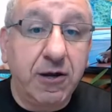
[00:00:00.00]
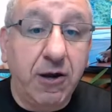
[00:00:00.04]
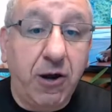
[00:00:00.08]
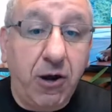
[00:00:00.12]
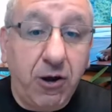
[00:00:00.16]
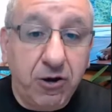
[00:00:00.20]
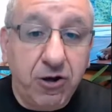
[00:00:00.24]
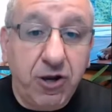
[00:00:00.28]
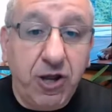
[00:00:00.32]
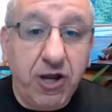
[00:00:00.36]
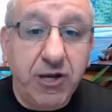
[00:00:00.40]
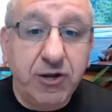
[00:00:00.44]

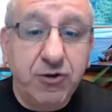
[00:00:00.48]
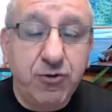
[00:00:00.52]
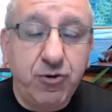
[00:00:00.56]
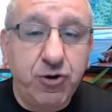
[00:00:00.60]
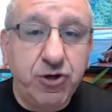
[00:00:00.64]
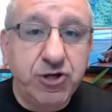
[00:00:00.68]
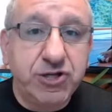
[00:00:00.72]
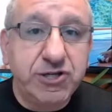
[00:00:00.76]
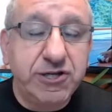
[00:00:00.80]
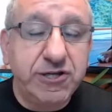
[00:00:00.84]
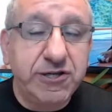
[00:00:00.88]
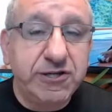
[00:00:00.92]
online
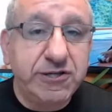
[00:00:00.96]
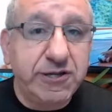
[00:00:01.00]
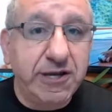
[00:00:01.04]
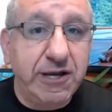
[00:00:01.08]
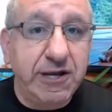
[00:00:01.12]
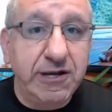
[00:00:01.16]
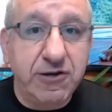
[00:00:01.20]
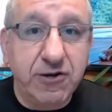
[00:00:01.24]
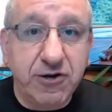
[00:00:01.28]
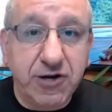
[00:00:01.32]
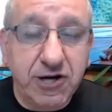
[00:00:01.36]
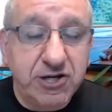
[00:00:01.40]
courses
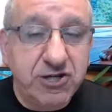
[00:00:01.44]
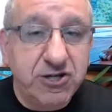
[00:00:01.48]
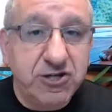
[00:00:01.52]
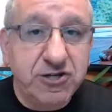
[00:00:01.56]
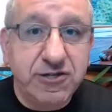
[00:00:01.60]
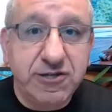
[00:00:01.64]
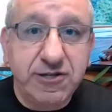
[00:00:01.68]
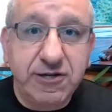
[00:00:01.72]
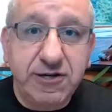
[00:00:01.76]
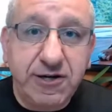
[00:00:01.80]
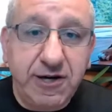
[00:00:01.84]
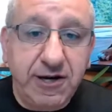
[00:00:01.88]
and
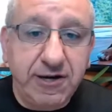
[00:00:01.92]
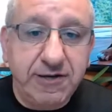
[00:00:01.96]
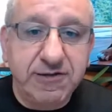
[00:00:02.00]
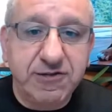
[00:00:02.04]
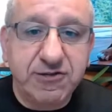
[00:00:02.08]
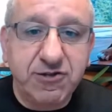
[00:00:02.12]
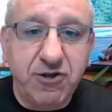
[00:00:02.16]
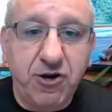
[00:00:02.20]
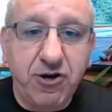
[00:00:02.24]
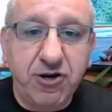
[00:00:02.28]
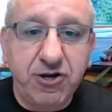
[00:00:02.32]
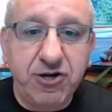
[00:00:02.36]
register and
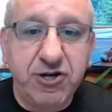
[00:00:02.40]
start